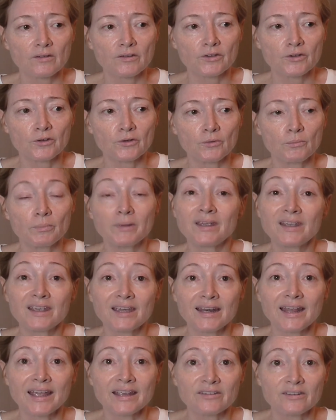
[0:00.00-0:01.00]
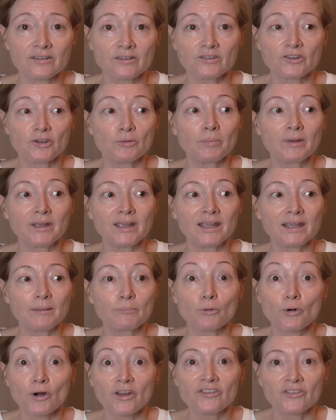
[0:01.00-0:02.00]
to be connected, to be
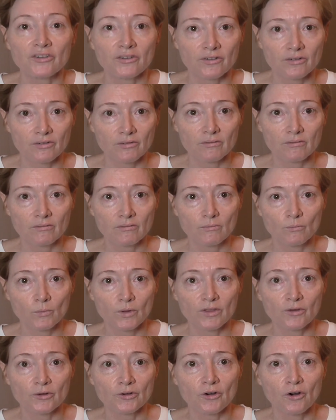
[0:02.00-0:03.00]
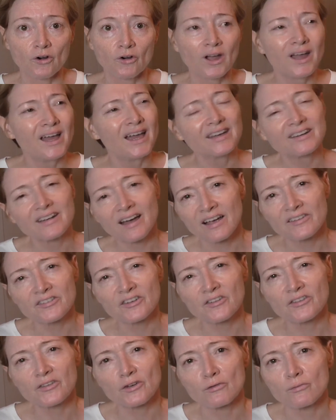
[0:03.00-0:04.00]
present with your dog, to ask
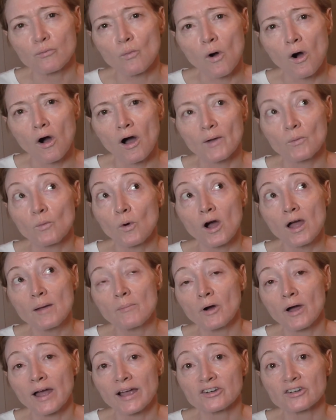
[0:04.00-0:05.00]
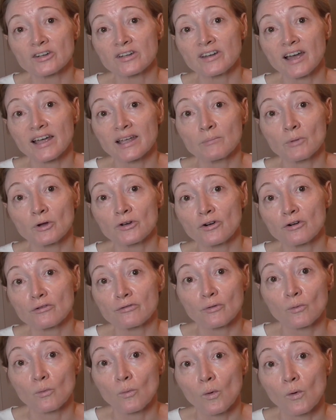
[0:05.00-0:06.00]
yourself why. Why am I actually taking my dog
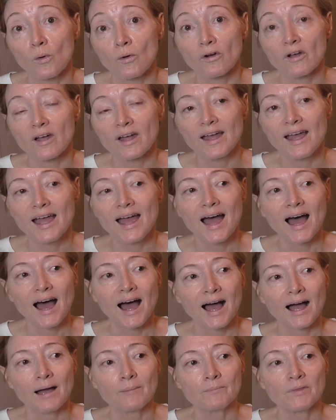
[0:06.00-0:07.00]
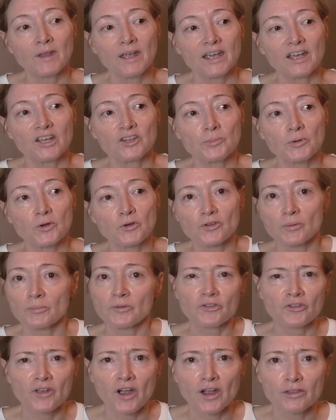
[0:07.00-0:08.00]
for a walk? Is it because I'm
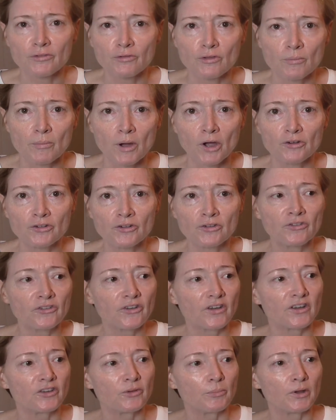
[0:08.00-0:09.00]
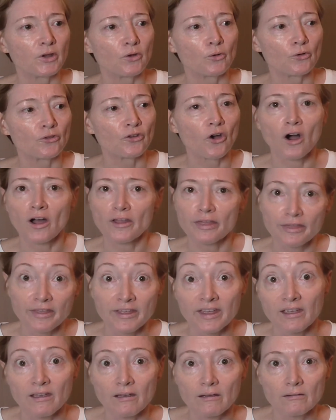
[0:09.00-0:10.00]
just going through the motions? Is it because I
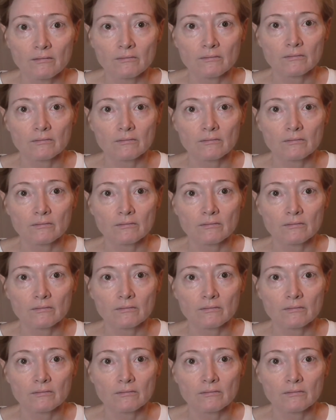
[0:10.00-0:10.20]
think